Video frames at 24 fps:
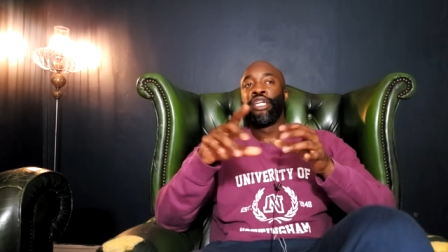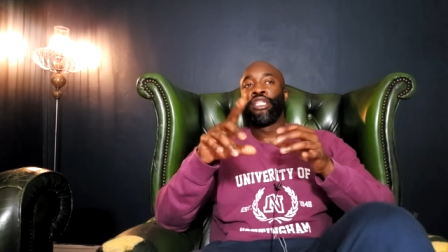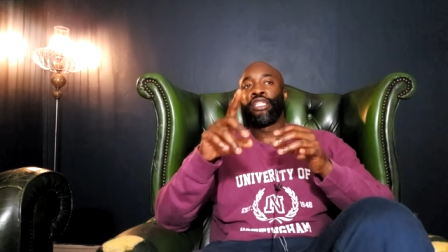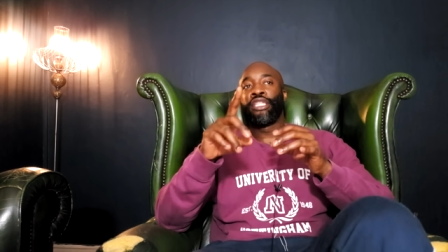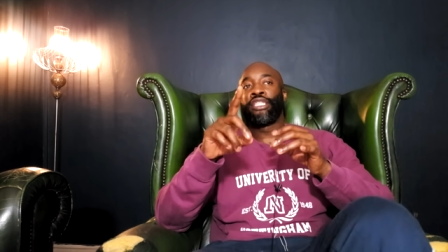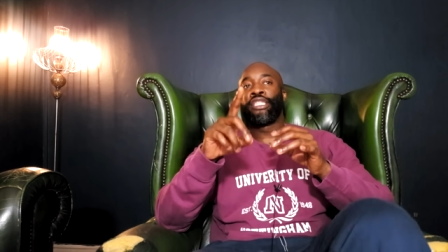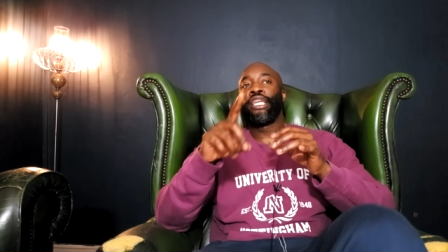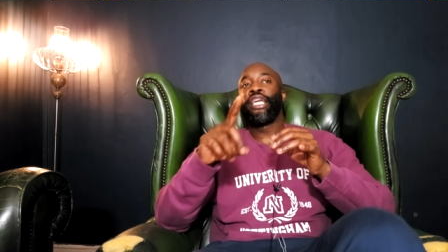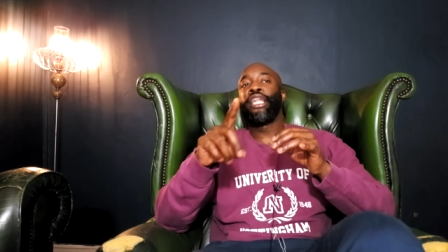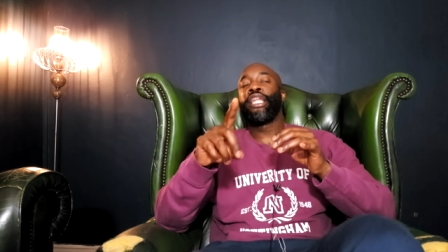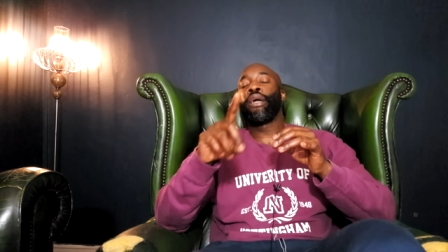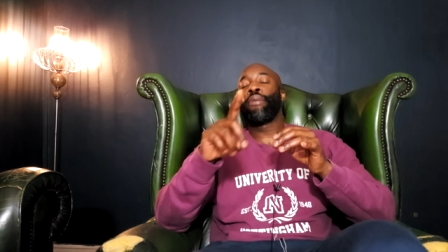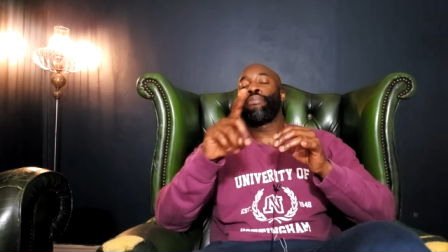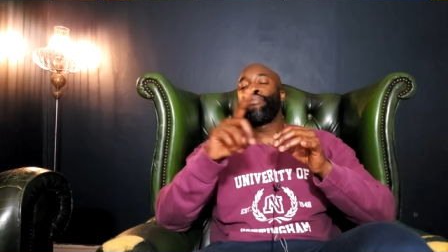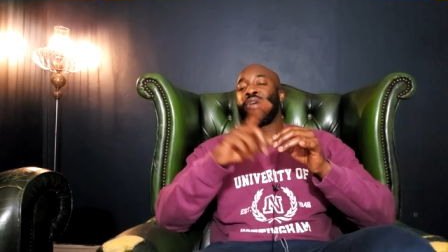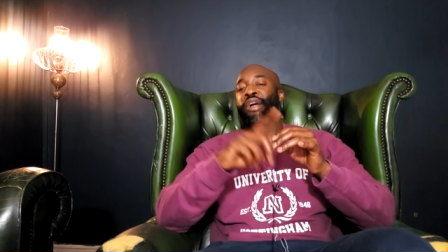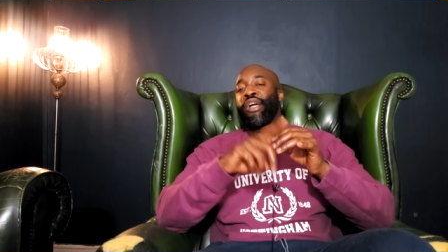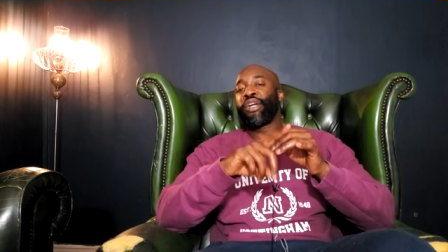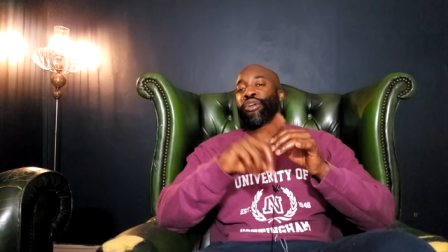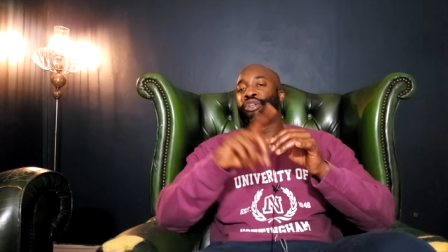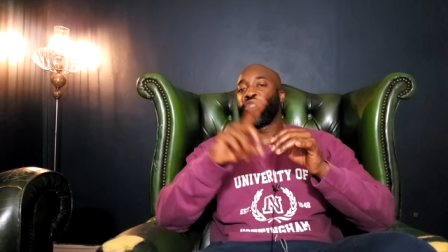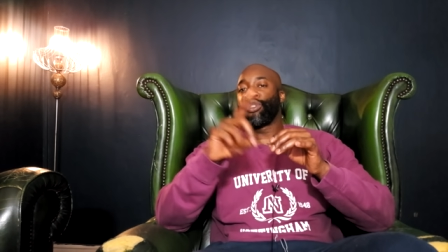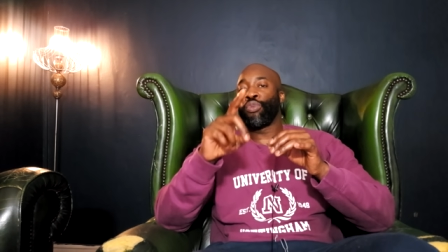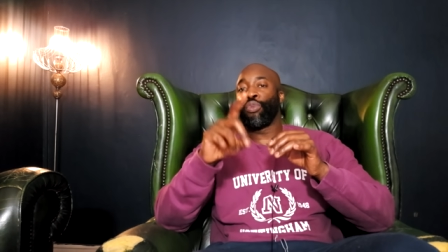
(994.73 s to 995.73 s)
Cecilia
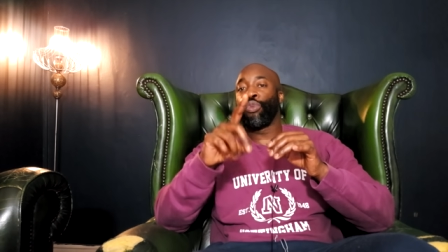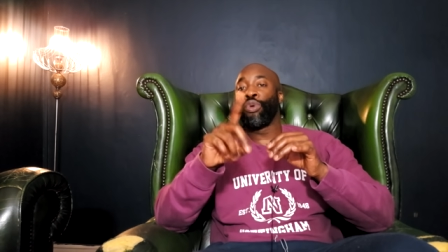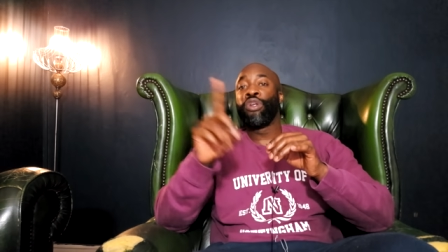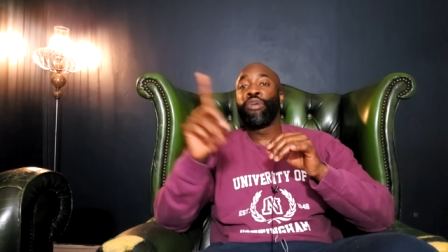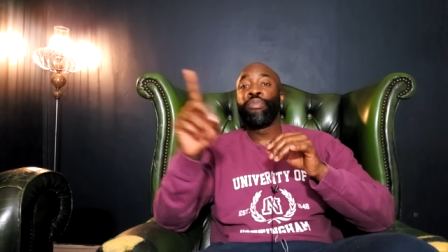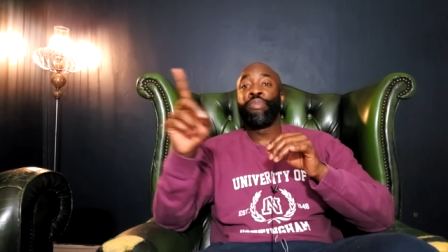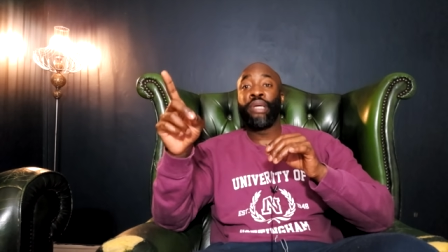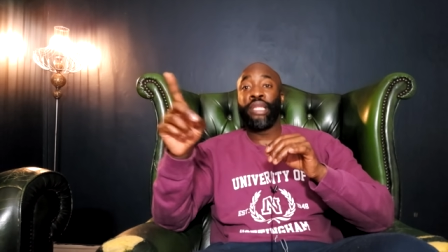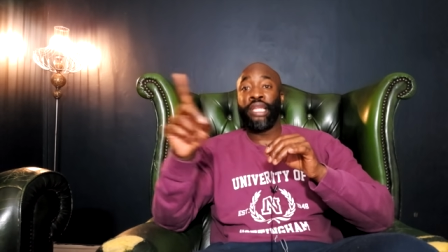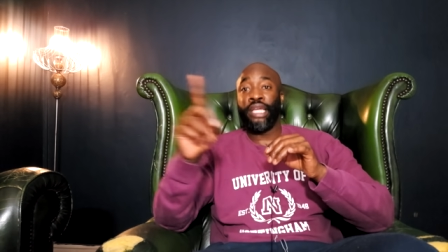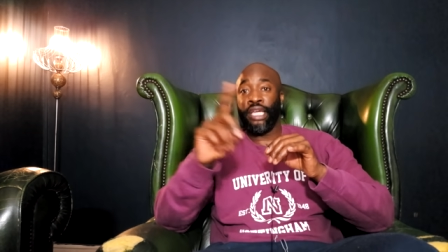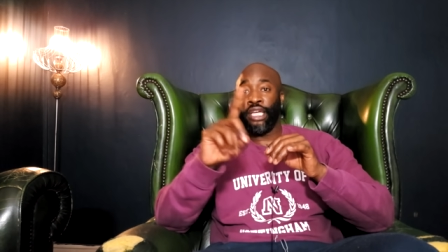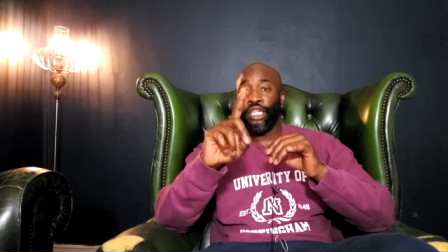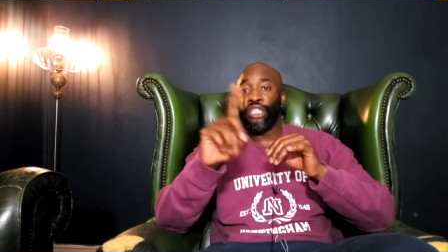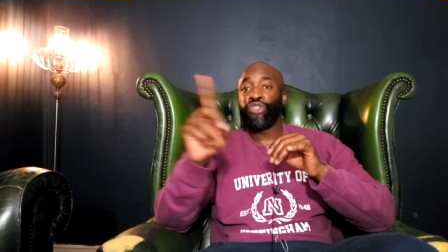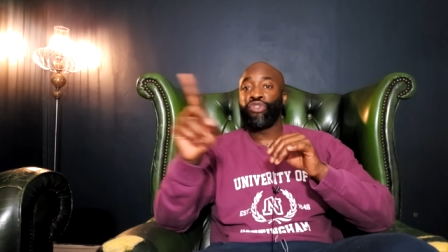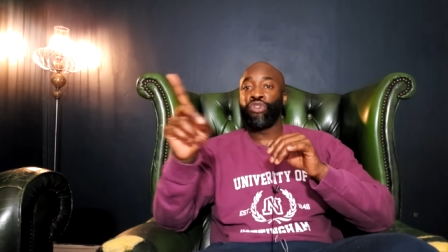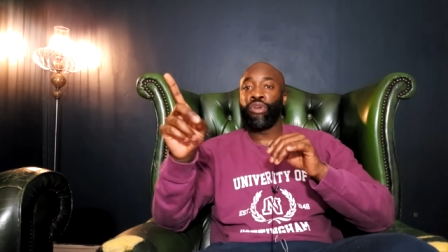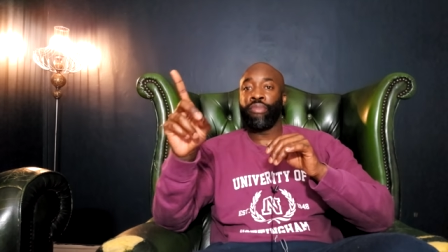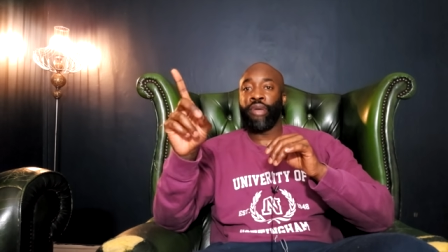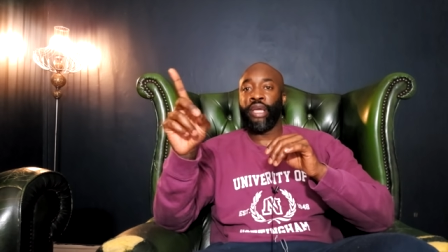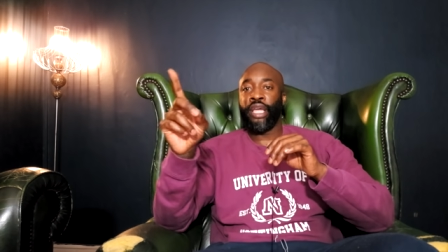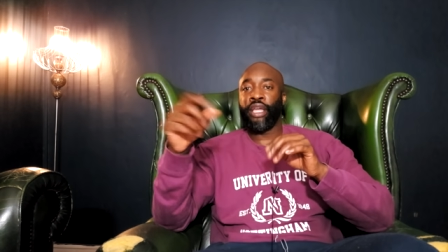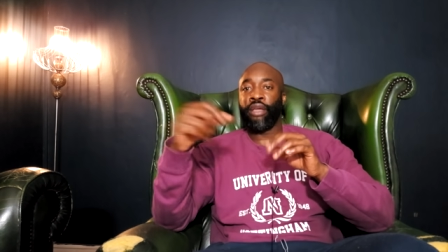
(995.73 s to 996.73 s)
Brackus would have been a
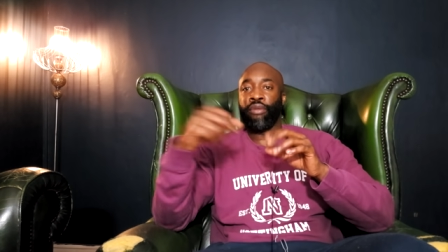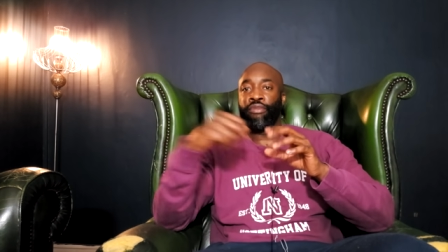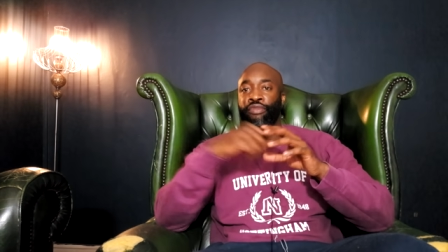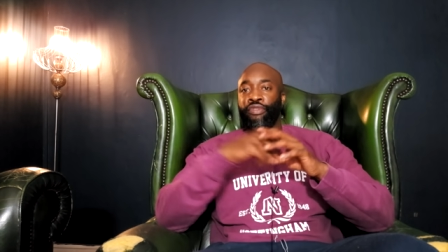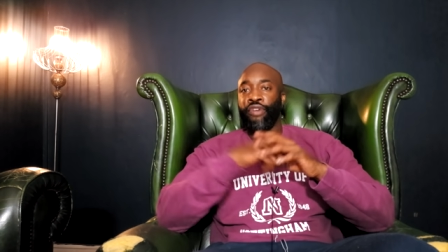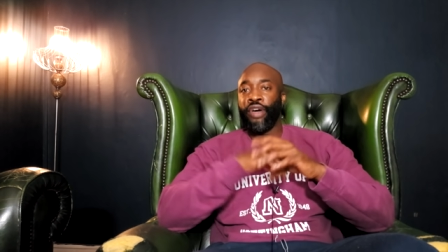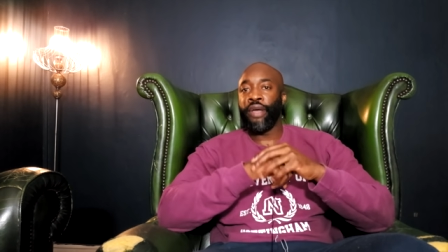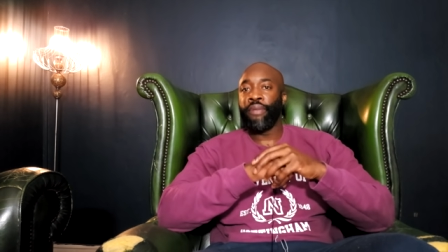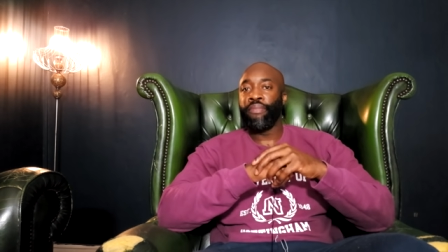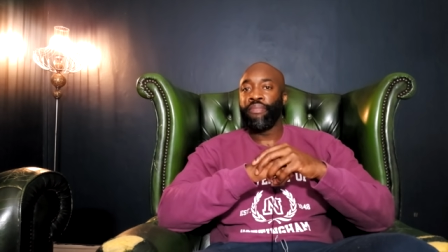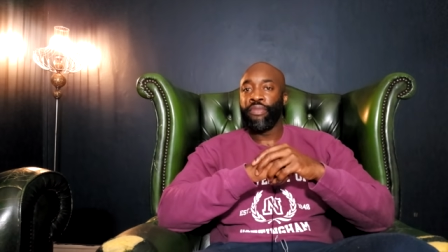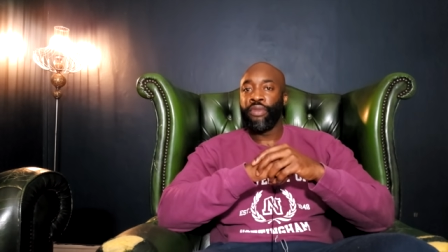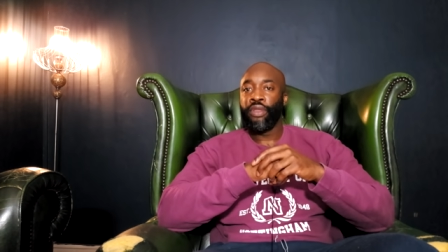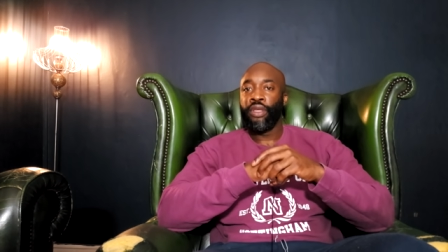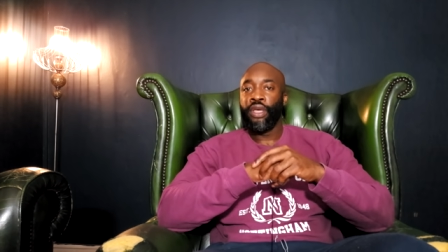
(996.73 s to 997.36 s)
history-making fight.